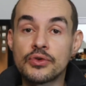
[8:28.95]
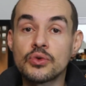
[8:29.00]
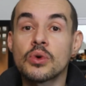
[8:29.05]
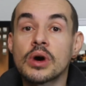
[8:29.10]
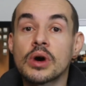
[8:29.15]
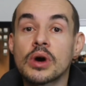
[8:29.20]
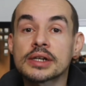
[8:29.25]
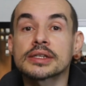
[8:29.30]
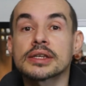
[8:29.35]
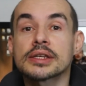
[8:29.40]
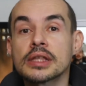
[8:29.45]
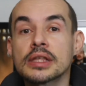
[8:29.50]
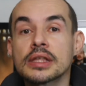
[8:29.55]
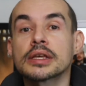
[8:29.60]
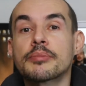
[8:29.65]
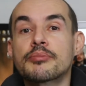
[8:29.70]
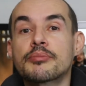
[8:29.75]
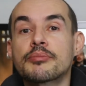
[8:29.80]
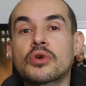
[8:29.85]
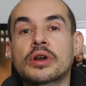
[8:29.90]
are selling a
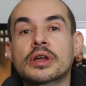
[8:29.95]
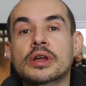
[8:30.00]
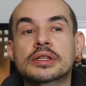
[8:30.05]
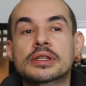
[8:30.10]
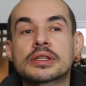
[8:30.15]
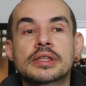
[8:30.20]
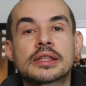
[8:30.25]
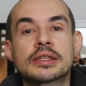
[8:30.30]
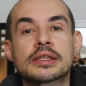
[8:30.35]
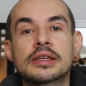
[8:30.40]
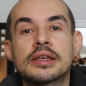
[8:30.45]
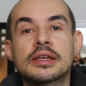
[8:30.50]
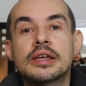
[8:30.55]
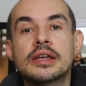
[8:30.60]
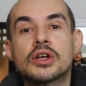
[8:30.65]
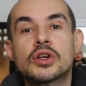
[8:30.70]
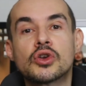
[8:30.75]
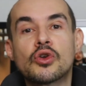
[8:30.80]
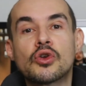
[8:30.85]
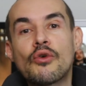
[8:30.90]
product that
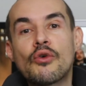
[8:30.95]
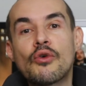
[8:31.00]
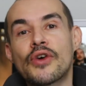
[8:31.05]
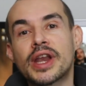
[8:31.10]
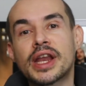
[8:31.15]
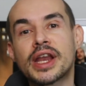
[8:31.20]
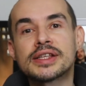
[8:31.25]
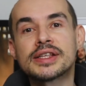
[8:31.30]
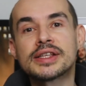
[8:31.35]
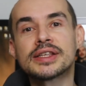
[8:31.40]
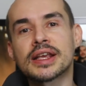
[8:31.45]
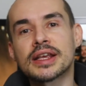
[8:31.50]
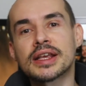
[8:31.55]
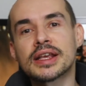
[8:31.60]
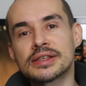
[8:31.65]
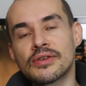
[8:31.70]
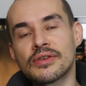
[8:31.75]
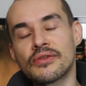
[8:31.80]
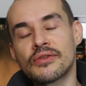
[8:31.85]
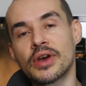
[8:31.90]
no financing
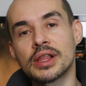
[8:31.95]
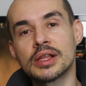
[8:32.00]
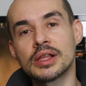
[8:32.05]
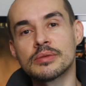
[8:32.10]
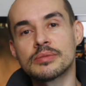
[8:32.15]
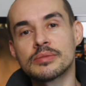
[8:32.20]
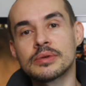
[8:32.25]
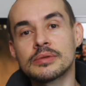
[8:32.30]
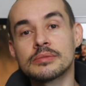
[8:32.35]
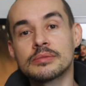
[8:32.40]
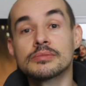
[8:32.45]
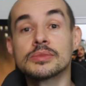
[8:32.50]
is available,